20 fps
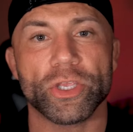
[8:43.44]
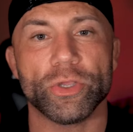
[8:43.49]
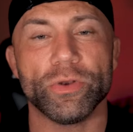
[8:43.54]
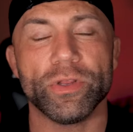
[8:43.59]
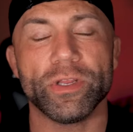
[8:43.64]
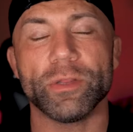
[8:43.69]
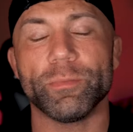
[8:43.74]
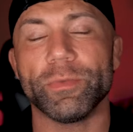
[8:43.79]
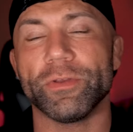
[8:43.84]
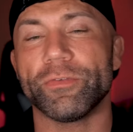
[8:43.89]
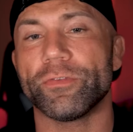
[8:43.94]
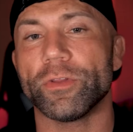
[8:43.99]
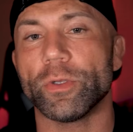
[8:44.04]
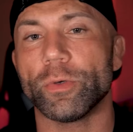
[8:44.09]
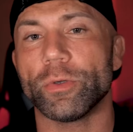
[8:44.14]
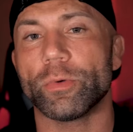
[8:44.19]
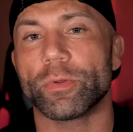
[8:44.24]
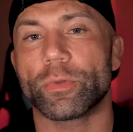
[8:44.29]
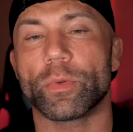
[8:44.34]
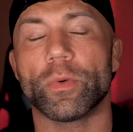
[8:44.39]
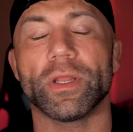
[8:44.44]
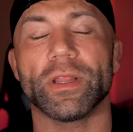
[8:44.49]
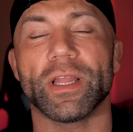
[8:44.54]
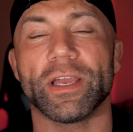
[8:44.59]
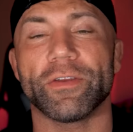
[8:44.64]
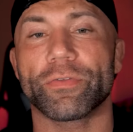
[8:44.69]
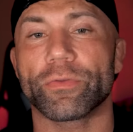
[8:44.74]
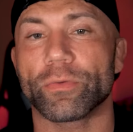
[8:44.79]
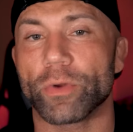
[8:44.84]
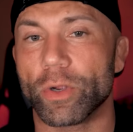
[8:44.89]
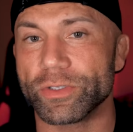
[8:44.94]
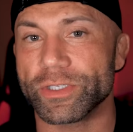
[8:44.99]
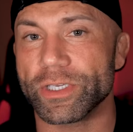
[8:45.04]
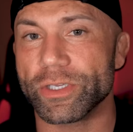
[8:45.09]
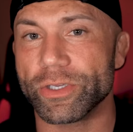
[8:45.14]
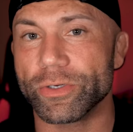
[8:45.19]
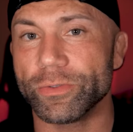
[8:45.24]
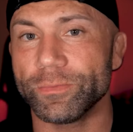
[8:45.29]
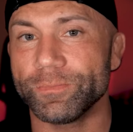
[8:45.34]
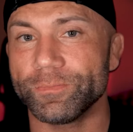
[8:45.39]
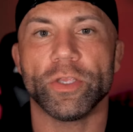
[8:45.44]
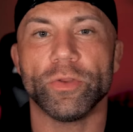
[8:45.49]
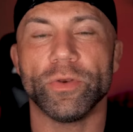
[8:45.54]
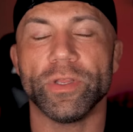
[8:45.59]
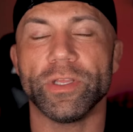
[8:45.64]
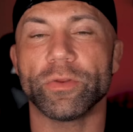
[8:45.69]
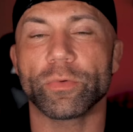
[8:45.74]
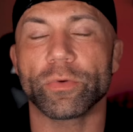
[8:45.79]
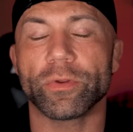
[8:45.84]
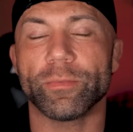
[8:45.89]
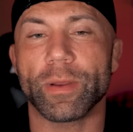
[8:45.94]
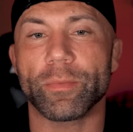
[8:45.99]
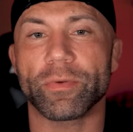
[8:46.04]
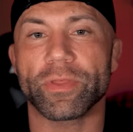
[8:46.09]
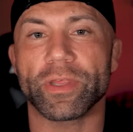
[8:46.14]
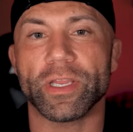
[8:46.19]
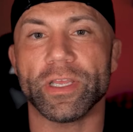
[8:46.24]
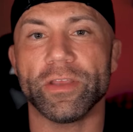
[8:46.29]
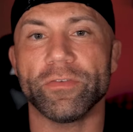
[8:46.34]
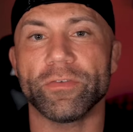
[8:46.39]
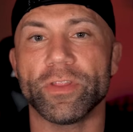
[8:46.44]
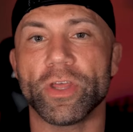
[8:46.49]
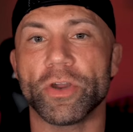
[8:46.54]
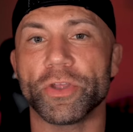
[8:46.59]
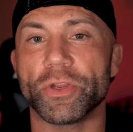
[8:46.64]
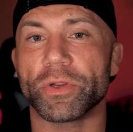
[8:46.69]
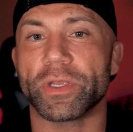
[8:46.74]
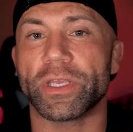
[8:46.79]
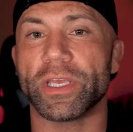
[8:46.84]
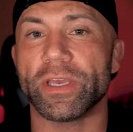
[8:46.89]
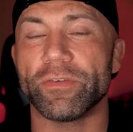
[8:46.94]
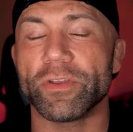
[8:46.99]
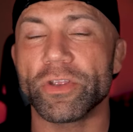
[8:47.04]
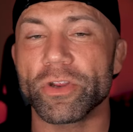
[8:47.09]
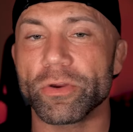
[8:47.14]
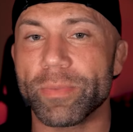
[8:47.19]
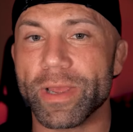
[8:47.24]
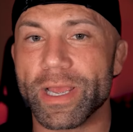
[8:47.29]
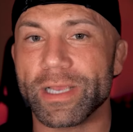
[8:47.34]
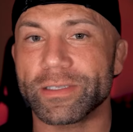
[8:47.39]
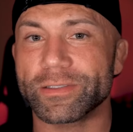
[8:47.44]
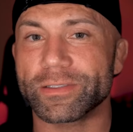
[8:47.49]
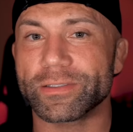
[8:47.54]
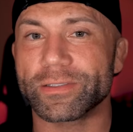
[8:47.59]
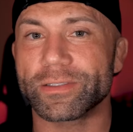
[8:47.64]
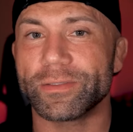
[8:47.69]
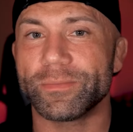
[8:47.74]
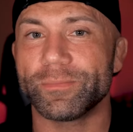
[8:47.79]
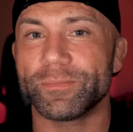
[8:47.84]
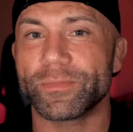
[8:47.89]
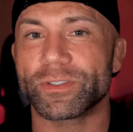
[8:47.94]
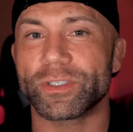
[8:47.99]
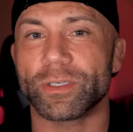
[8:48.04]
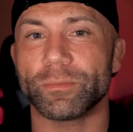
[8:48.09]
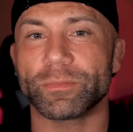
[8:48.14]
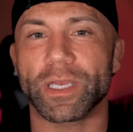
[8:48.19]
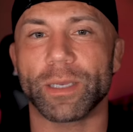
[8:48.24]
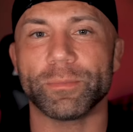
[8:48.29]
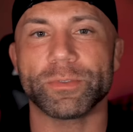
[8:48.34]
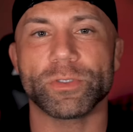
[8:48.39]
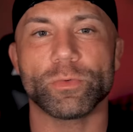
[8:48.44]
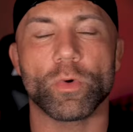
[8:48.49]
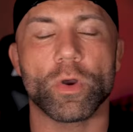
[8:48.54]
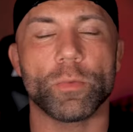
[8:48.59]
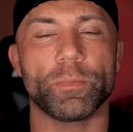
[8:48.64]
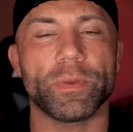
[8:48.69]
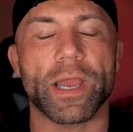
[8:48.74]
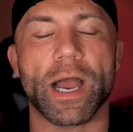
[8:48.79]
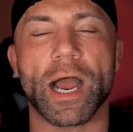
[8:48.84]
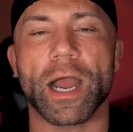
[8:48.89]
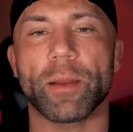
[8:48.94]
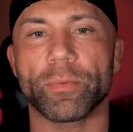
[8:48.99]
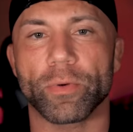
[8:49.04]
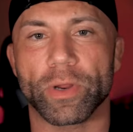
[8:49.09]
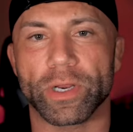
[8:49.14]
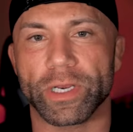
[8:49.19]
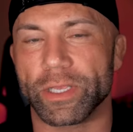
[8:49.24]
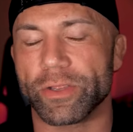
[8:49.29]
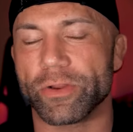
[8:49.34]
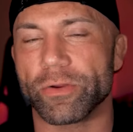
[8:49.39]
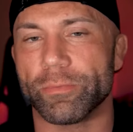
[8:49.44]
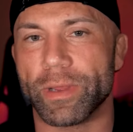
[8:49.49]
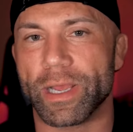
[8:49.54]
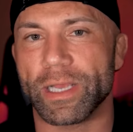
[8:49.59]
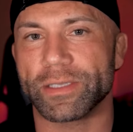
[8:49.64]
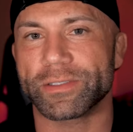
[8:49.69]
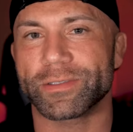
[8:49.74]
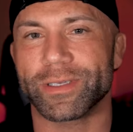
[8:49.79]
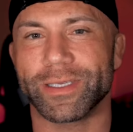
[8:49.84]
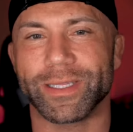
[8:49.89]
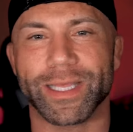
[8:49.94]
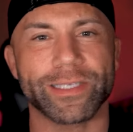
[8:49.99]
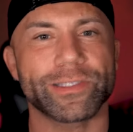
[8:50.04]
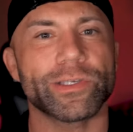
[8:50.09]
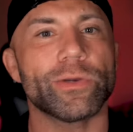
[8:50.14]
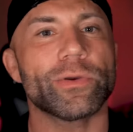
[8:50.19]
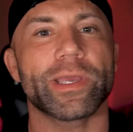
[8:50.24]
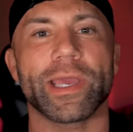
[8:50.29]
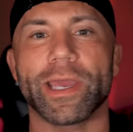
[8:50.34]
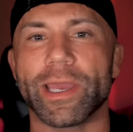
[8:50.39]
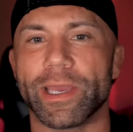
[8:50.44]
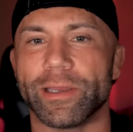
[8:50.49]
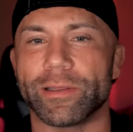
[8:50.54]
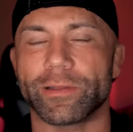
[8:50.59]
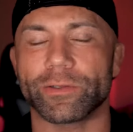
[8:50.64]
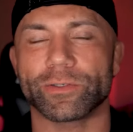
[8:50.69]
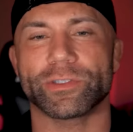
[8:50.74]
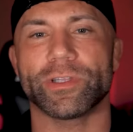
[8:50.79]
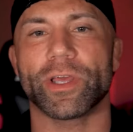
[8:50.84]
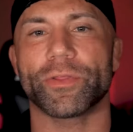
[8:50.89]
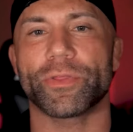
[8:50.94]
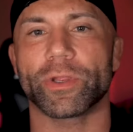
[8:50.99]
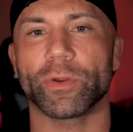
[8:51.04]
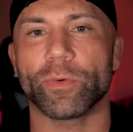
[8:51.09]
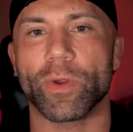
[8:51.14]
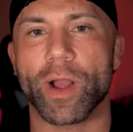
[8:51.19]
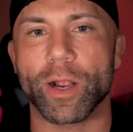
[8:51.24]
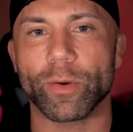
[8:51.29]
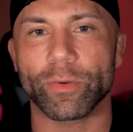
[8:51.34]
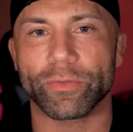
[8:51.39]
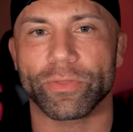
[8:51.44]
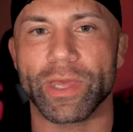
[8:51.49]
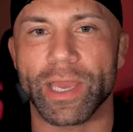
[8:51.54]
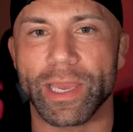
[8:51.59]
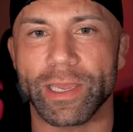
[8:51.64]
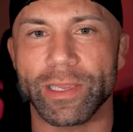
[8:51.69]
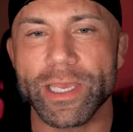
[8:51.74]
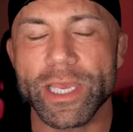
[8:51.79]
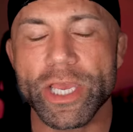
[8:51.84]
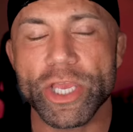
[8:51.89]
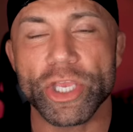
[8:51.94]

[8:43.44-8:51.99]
You need to be fluid with what life throws at you. You need to remember that even though you're giving your best, sometimes you won't be operating at your best, and that's okay. There's nothing wrong with that.